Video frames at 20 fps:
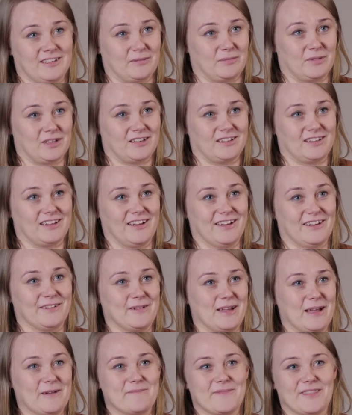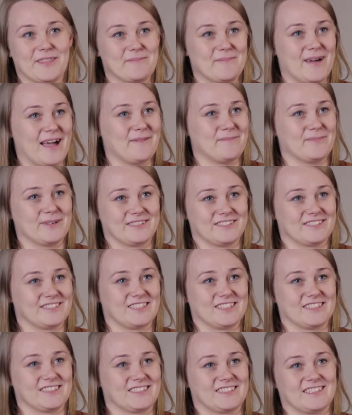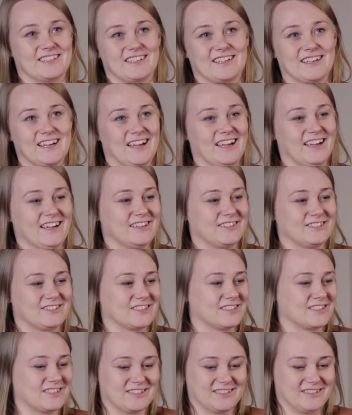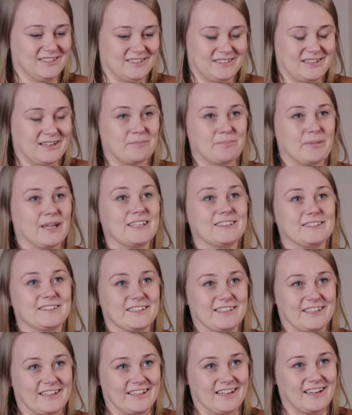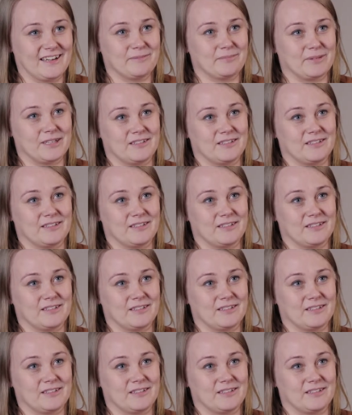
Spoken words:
I mean, the map is just a painting, yeah?